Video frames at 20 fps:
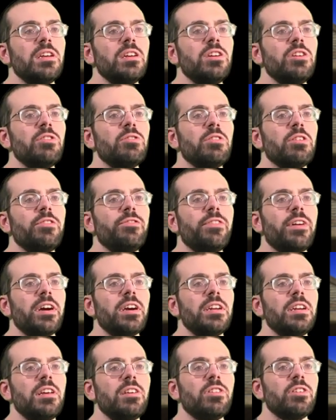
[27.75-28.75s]
you could
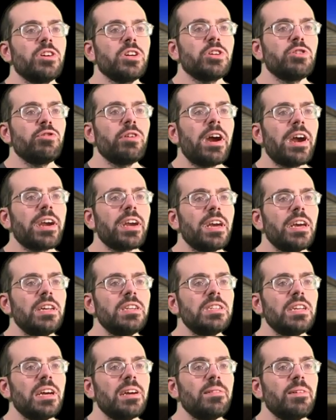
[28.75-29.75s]
fight either
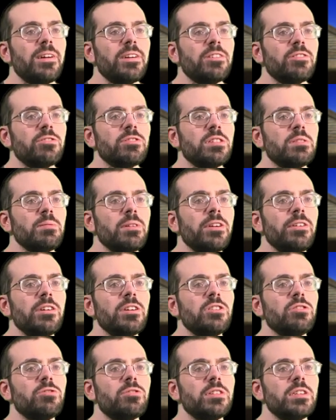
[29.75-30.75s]
krakens, elemental
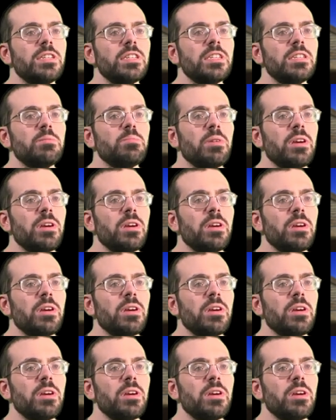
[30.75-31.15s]
spirits, horses,